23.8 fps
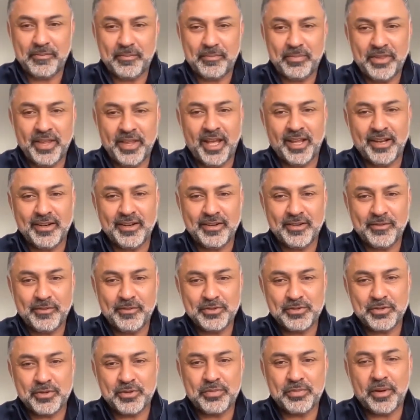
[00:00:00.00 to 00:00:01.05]
then,
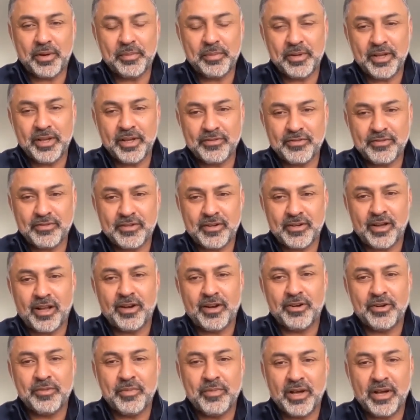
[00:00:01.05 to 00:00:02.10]
which would probably have
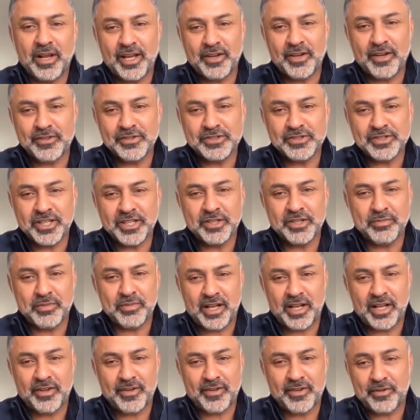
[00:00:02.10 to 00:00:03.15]
colored my life and changed my
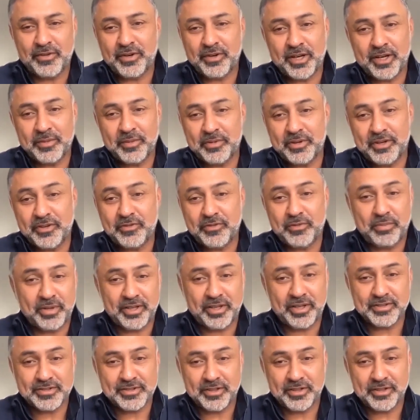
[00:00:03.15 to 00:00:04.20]
life, and I would end up in a different
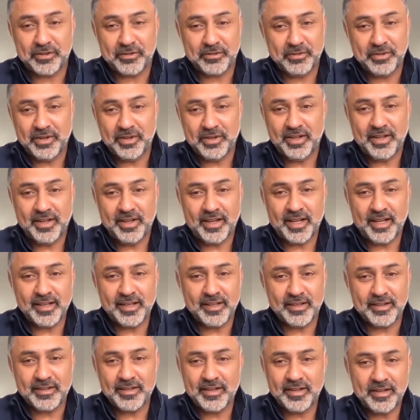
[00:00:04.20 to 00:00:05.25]
place. So I
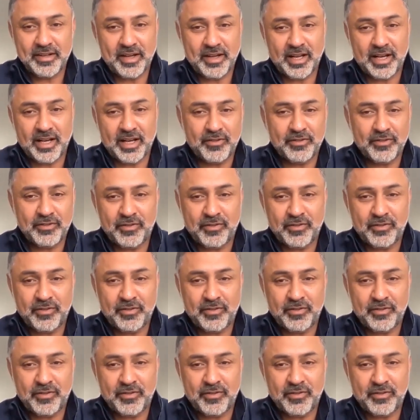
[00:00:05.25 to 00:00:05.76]
think I love